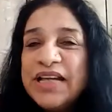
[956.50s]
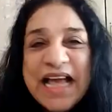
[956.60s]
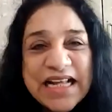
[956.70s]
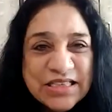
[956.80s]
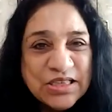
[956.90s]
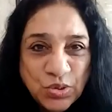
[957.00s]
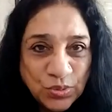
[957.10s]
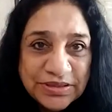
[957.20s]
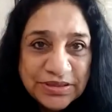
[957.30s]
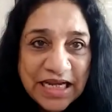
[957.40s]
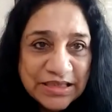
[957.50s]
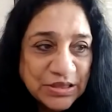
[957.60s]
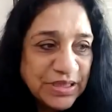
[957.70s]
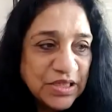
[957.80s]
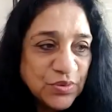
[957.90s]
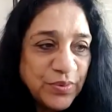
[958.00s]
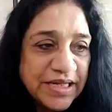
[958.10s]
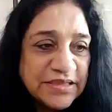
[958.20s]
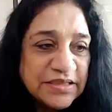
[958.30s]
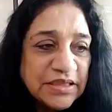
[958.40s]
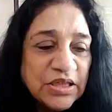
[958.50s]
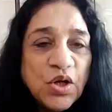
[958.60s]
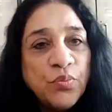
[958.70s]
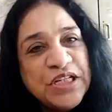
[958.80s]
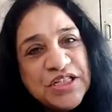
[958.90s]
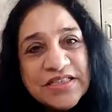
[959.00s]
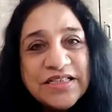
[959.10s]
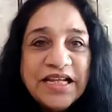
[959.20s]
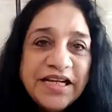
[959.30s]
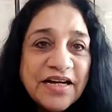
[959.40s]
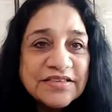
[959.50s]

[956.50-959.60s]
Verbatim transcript: Cats don't like to get wet. We just lick